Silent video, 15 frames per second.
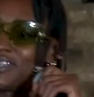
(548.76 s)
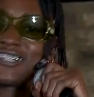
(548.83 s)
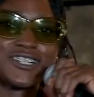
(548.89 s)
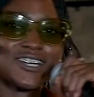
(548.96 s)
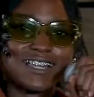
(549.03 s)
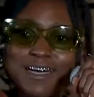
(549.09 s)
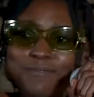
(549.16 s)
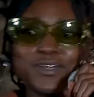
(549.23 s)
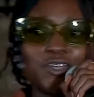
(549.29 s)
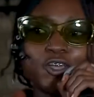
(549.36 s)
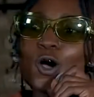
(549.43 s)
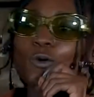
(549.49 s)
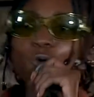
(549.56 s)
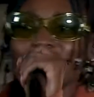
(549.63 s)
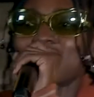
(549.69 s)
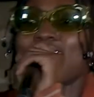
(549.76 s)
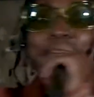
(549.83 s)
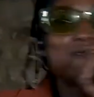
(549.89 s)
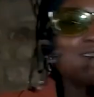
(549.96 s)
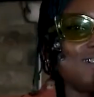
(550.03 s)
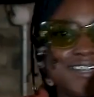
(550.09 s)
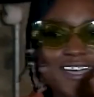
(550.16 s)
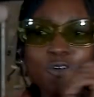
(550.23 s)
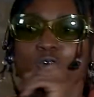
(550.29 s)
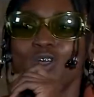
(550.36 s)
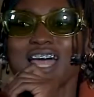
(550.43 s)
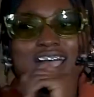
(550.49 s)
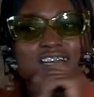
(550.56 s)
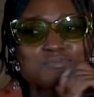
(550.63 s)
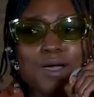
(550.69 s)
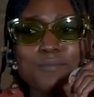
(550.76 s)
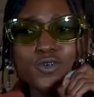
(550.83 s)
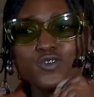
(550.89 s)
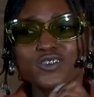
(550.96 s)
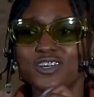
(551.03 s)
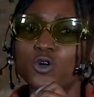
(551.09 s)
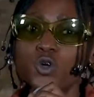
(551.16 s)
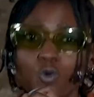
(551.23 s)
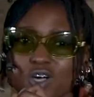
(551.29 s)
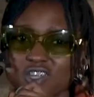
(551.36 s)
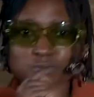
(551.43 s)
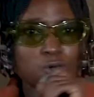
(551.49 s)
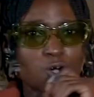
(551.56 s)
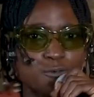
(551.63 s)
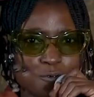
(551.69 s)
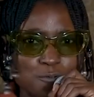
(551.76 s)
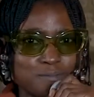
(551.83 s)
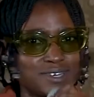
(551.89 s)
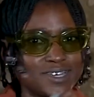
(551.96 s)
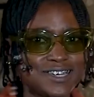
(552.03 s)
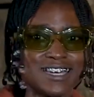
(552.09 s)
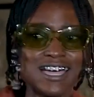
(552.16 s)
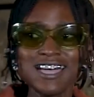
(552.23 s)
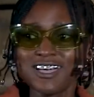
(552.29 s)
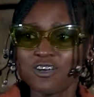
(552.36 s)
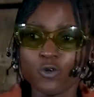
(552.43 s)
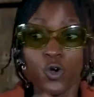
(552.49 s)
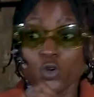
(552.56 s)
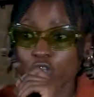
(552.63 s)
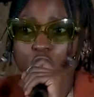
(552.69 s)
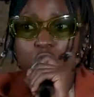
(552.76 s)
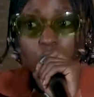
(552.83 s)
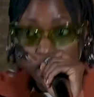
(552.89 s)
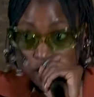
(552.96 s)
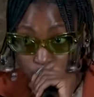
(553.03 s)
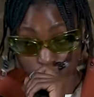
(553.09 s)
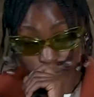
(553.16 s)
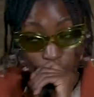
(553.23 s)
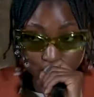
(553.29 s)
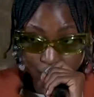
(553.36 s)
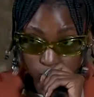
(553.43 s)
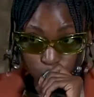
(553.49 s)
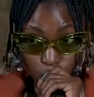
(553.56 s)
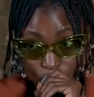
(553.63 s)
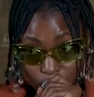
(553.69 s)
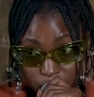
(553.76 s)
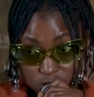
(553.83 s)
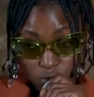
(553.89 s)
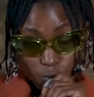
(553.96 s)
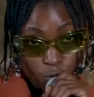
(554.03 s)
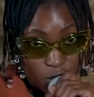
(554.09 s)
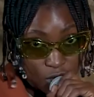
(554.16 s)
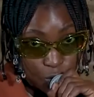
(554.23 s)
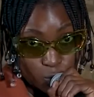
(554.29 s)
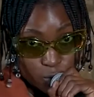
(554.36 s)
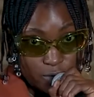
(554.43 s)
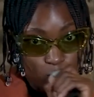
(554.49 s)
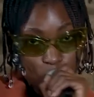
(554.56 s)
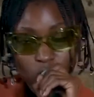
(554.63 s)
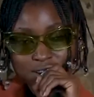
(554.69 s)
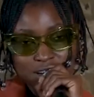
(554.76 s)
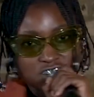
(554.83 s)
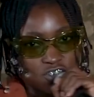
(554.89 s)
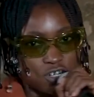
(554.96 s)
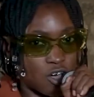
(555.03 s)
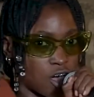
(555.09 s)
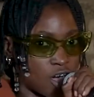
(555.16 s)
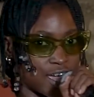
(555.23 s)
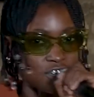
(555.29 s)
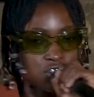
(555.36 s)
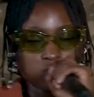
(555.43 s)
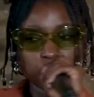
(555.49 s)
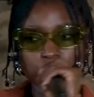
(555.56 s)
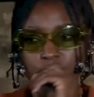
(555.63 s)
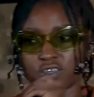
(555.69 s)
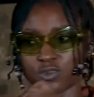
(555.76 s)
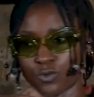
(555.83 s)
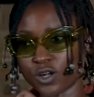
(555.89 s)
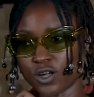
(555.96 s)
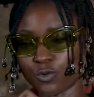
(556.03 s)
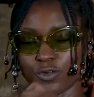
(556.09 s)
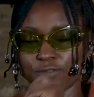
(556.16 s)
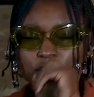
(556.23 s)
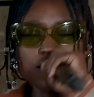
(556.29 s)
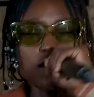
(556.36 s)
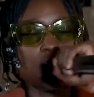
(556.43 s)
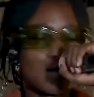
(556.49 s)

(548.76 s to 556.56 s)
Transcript: let me know what's happening there. Who likes my music? Who wants more from me? Who do you want me to work with? What Nigerian artists you want me to work with? I'm